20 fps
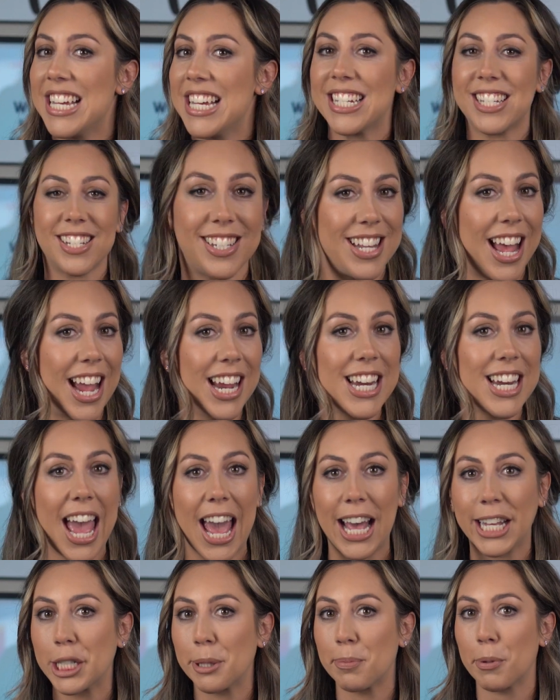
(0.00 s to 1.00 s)
design
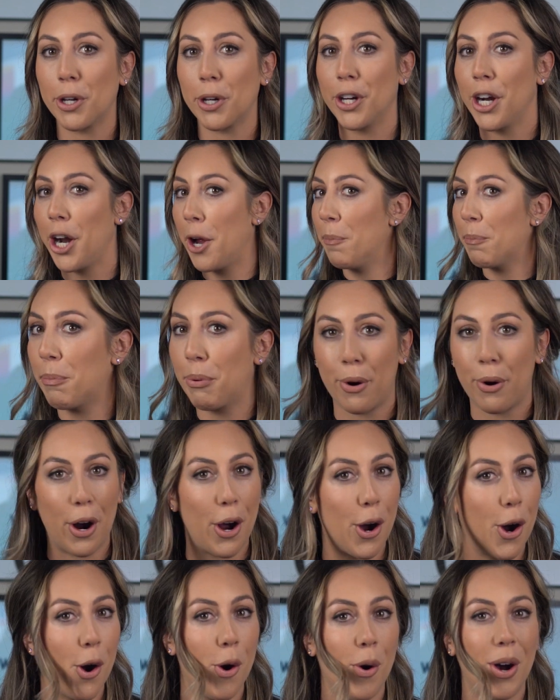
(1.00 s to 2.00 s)
expert, a
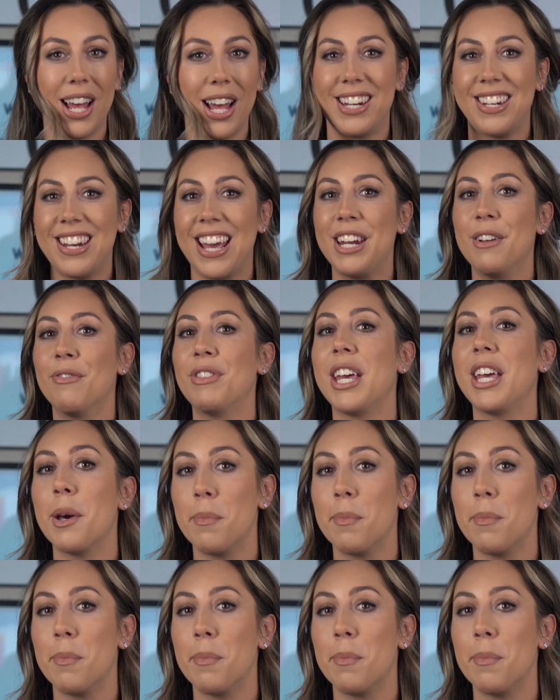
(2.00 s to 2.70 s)
pro, none of the